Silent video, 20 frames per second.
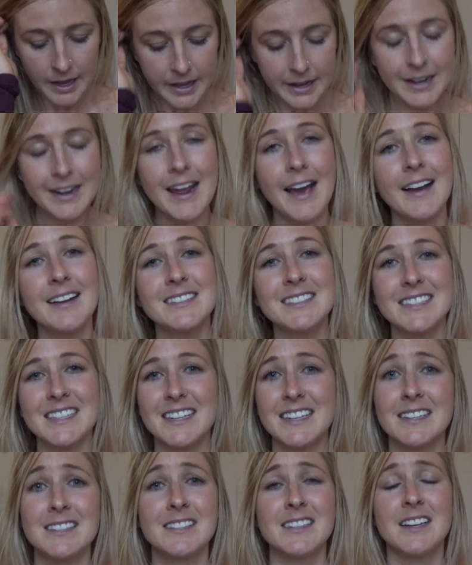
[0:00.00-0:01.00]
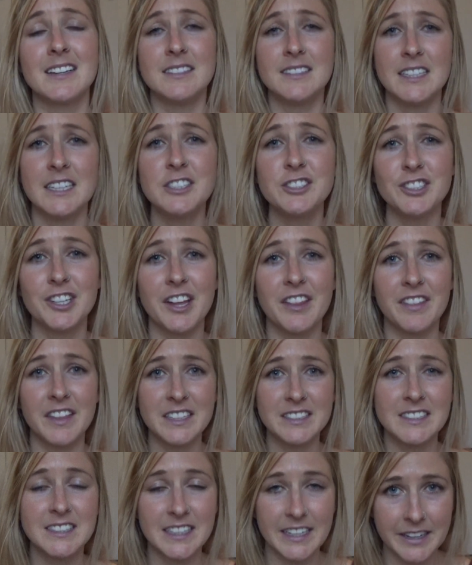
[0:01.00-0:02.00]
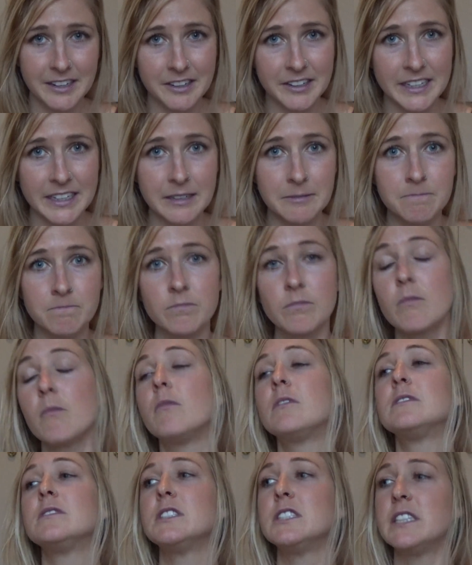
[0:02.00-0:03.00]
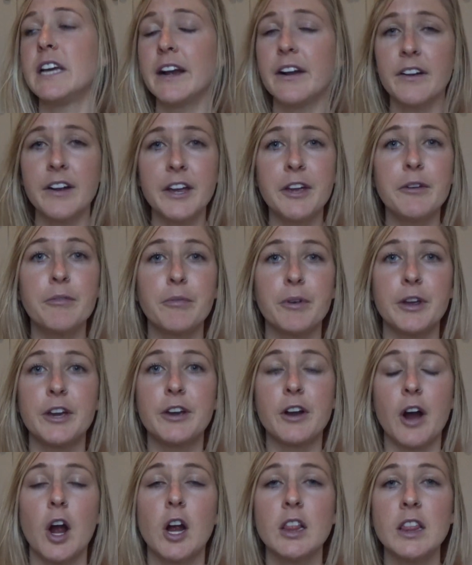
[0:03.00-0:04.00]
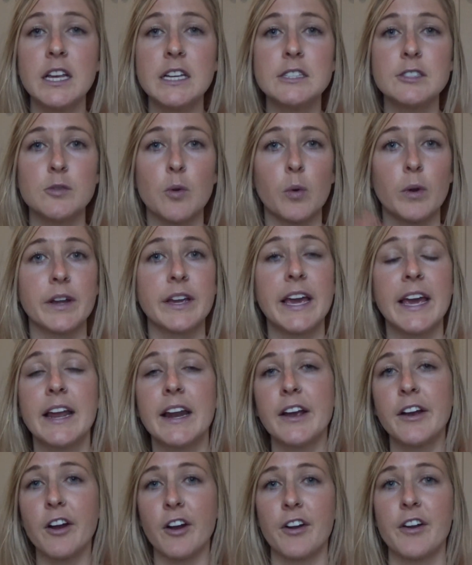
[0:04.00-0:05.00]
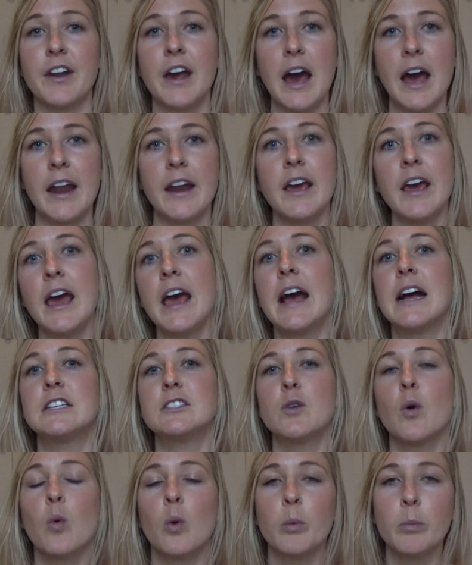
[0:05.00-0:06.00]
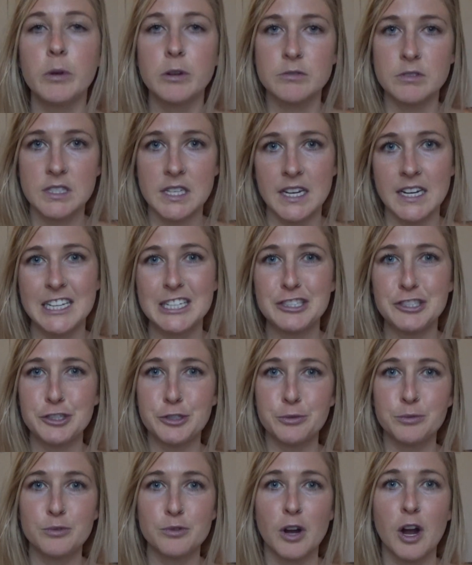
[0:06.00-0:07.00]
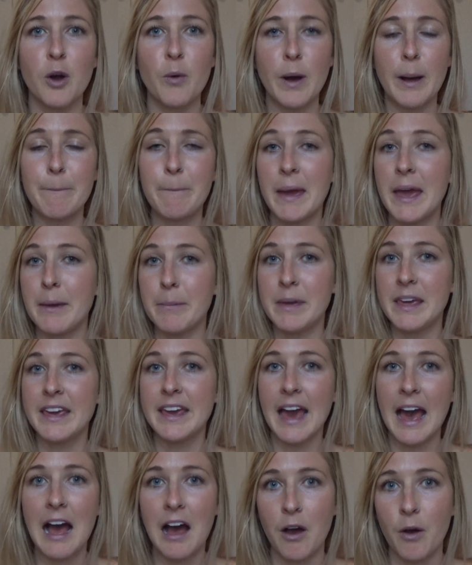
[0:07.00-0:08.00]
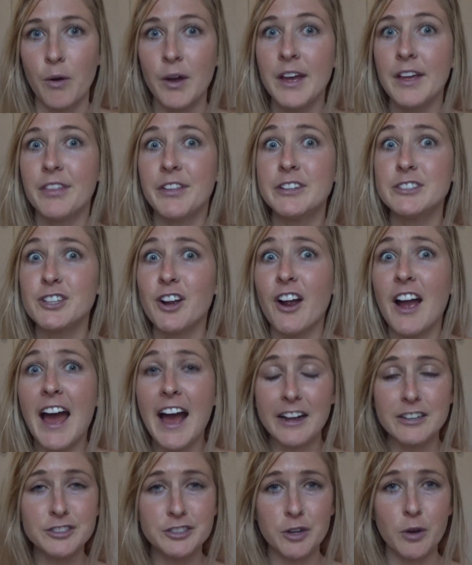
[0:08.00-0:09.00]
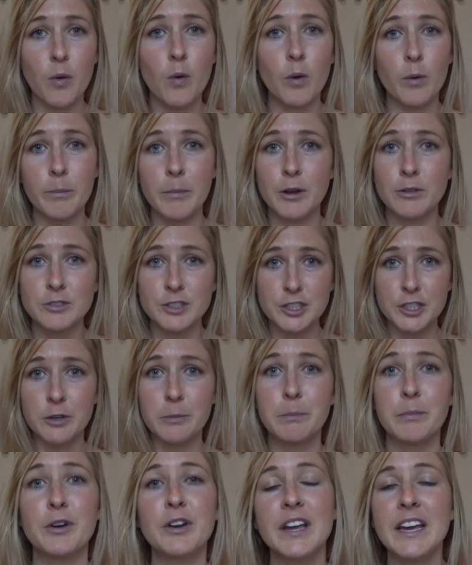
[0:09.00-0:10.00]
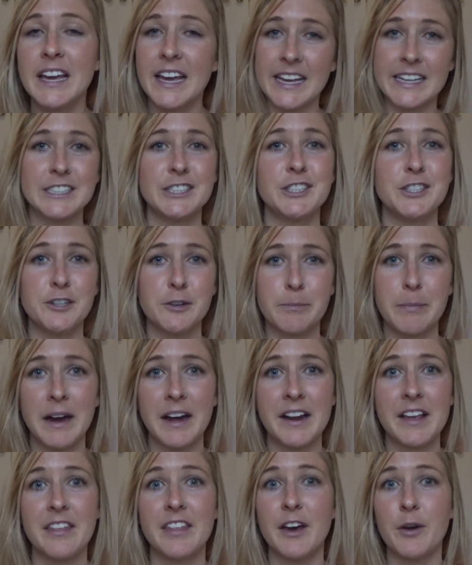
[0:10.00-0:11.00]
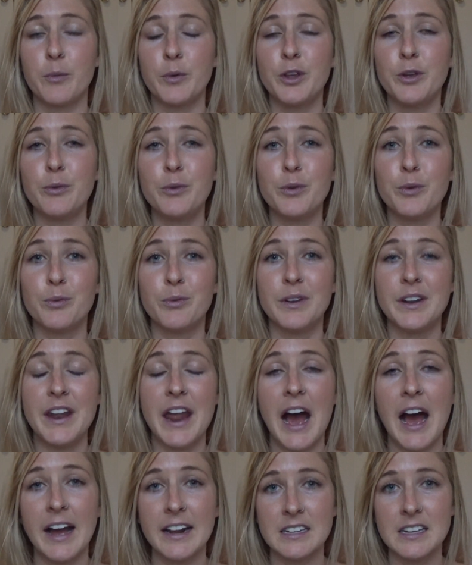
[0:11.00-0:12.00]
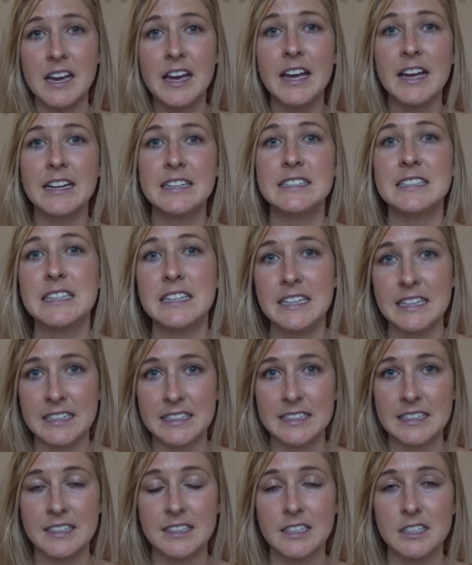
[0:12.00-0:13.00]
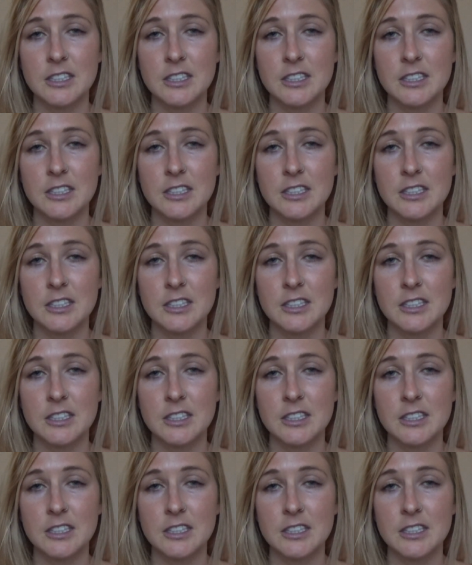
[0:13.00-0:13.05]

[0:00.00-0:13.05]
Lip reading: Next is ditch the dairy. Dairy, regardless, organic or not, has hormones in it to grow a baby cow. These are extra hormones you're putting into your body that you do not need.